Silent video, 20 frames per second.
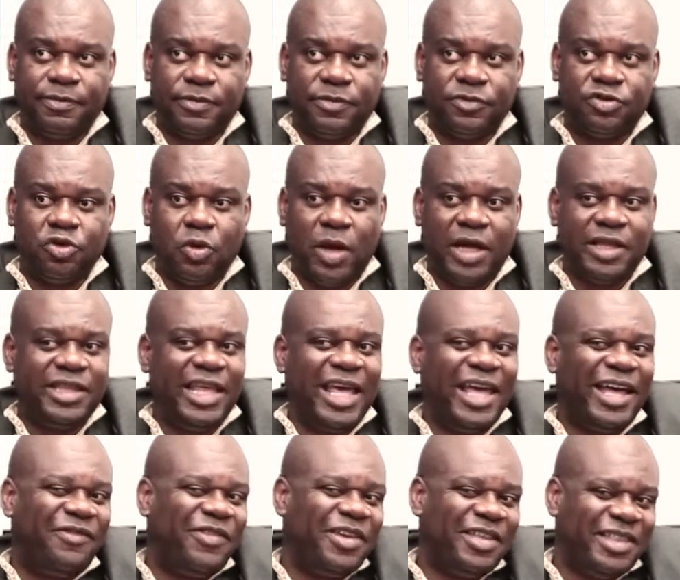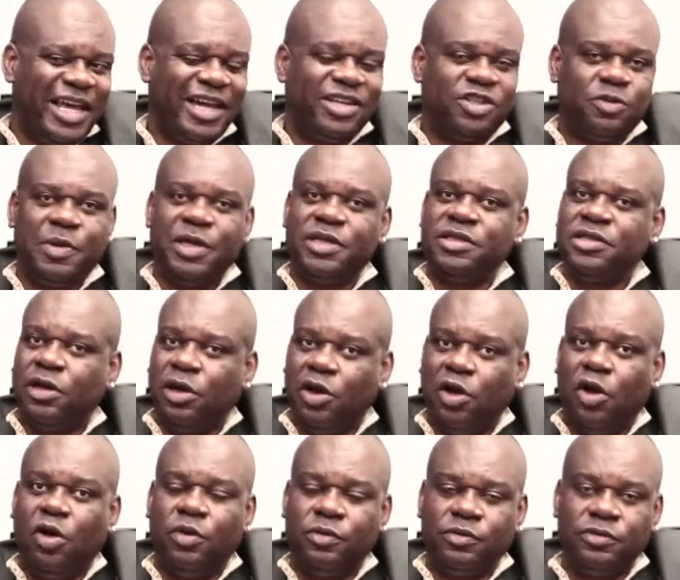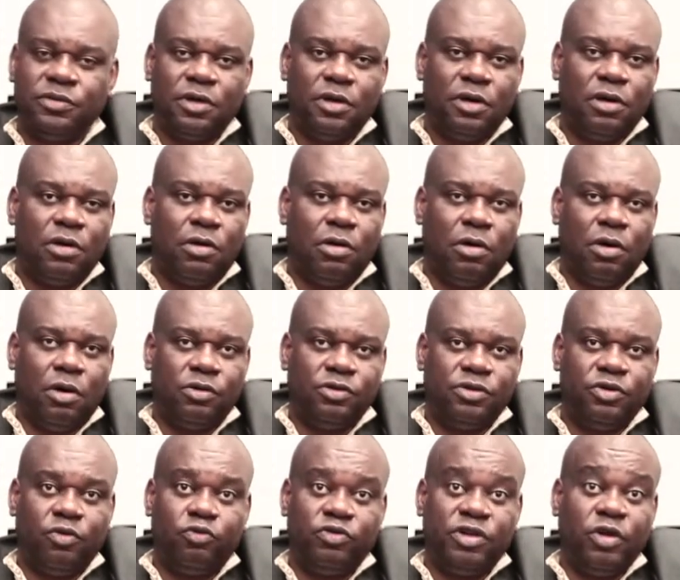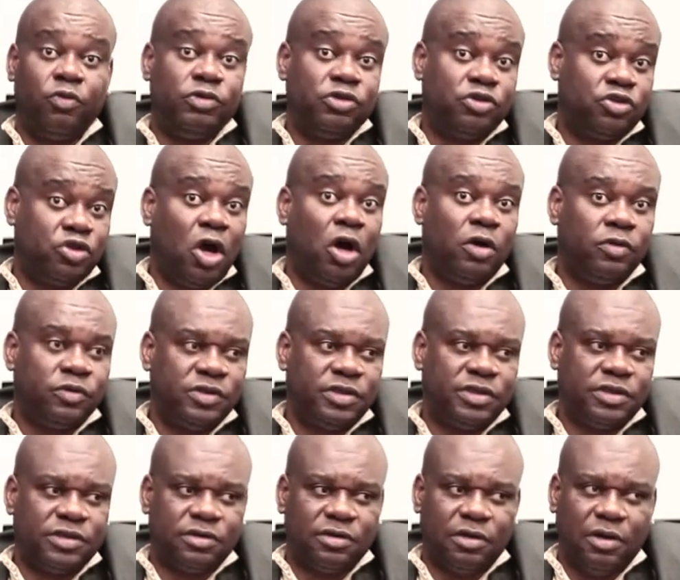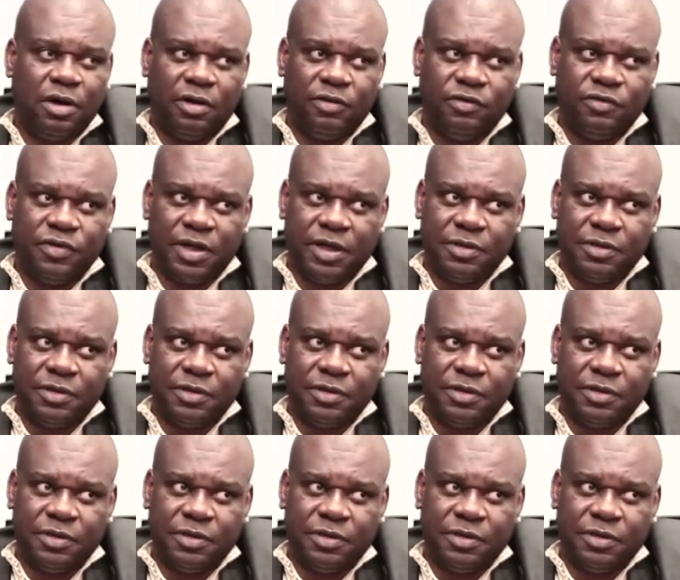So I think that speaks alone on the results of